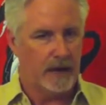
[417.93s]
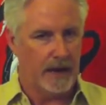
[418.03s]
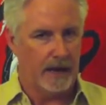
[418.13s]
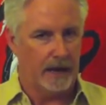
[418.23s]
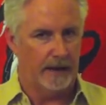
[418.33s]

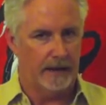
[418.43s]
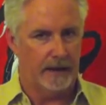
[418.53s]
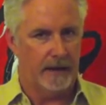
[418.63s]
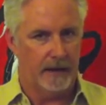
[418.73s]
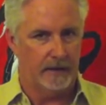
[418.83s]
and
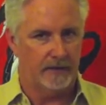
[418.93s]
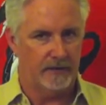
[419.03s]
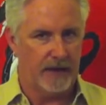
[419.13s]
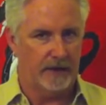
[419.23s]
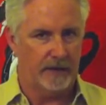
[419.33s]
a
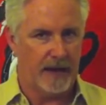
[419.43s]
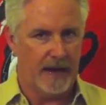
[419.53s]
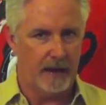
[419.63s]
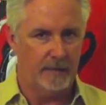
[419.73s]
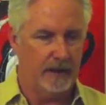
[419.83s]
standard
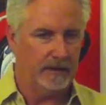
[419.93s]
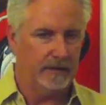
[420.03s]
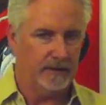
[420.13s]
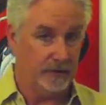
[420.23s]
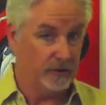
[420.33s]
cab
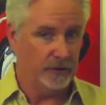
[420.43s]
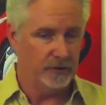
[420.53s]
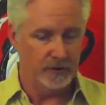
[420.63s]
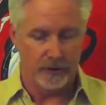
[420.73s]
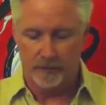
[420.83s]
that you're
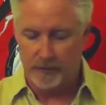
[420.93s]
used to,